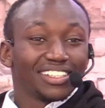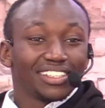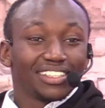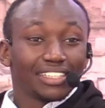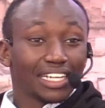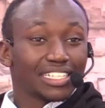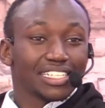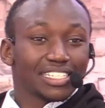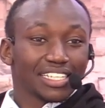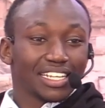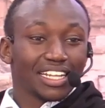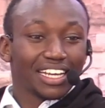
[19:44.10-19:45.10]
That
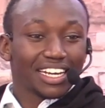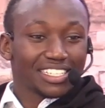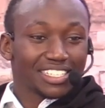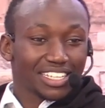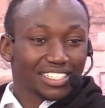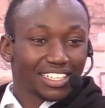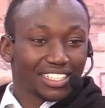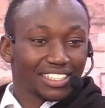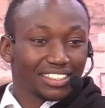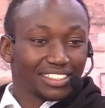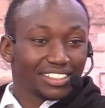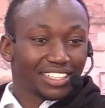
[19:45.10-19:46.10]
is us
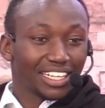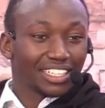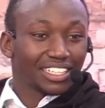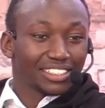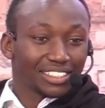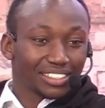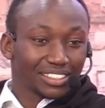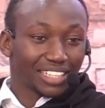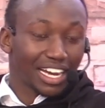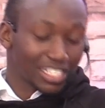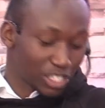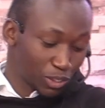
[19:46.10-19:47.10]
Kenyans and that is
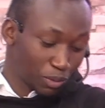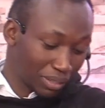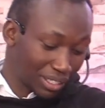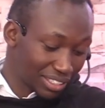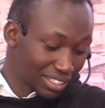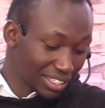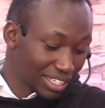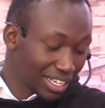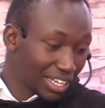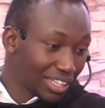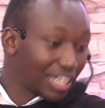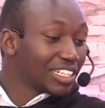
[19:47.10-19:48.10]
us humans.
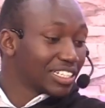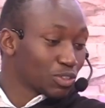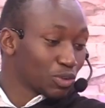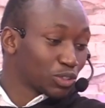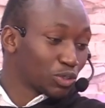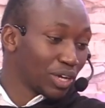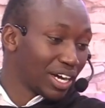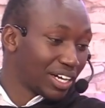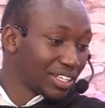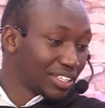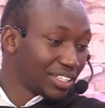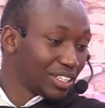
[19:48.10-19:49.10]
That is what we are.
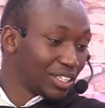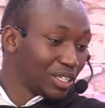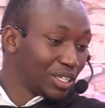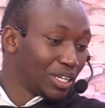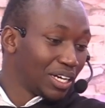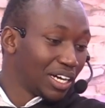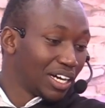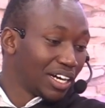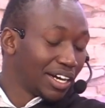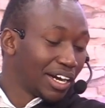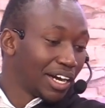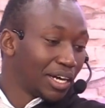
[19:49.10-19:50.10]

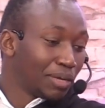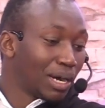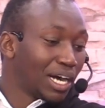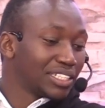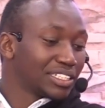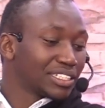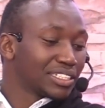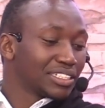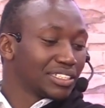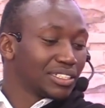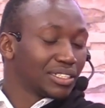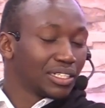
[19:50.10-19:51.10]
But
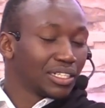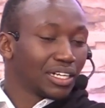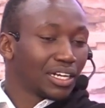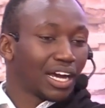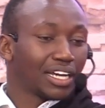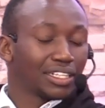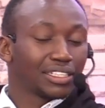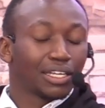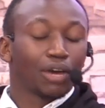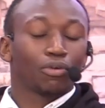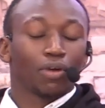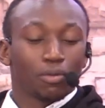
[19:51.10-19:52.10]
I
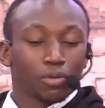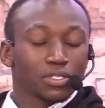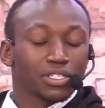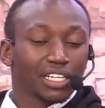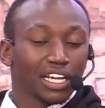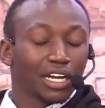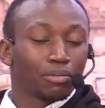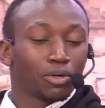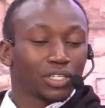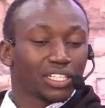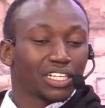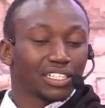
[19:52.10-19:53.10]
was thinking about
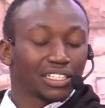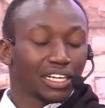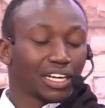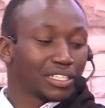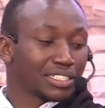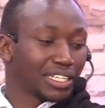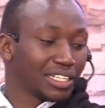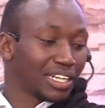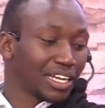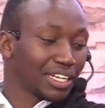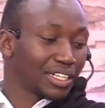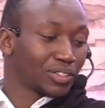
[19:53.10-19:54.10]
it and then I said
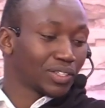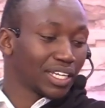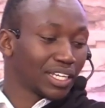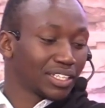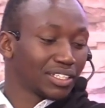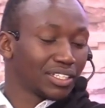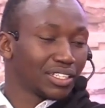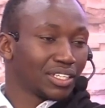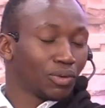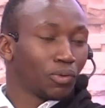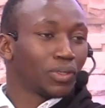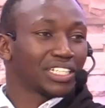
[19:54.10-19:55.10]
like, okay,
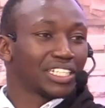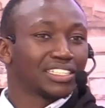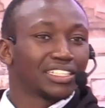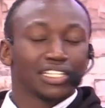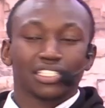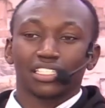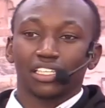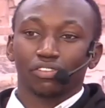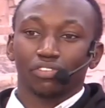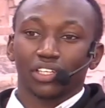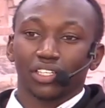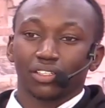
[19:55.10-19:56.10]
what entails
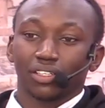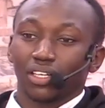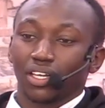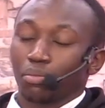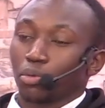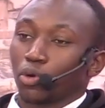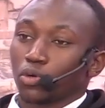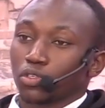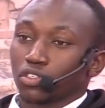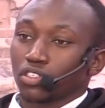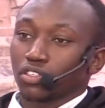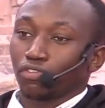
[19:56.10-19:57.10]
giving?
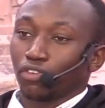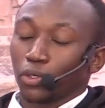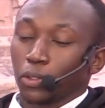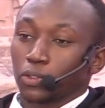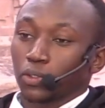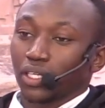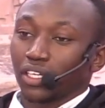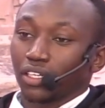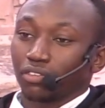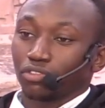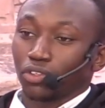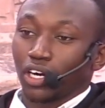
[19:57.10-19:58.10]
Because for you to
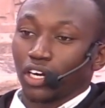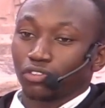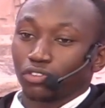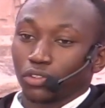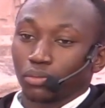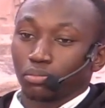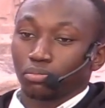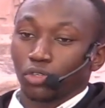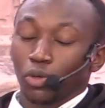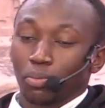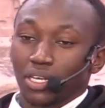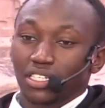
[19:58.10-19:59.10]
give you
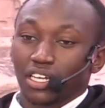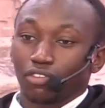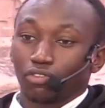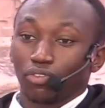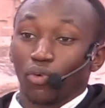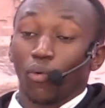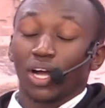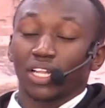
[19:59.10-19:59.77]
must have one